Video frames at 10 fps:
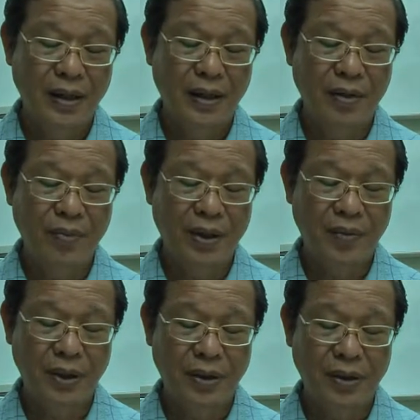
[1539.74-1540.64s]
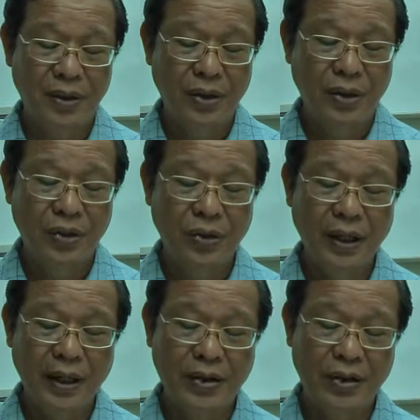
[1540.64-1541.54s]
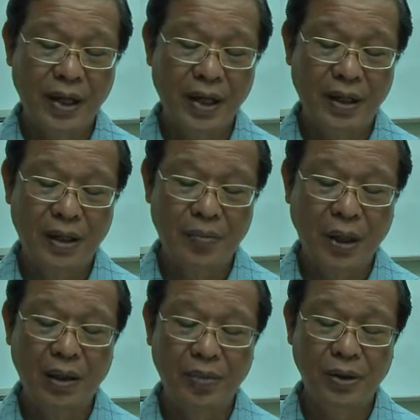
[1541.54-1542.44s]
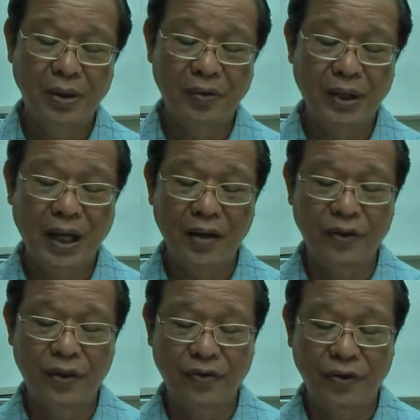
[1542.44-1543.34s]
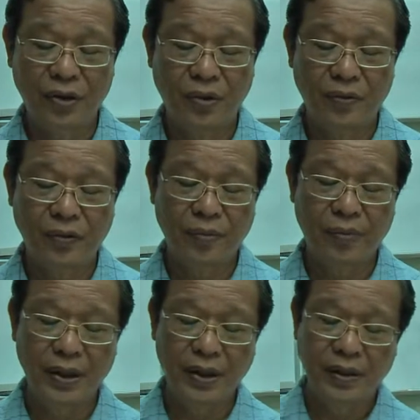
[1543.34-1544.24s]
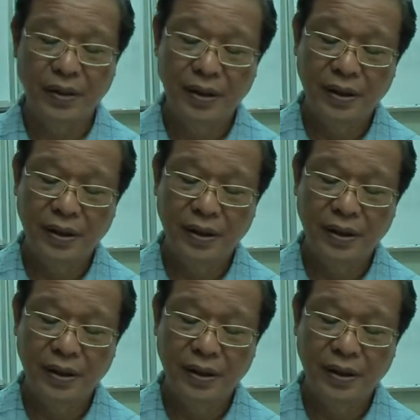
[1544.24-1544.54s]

Now, Brahmin, to that extent, the parable of the elephant footprint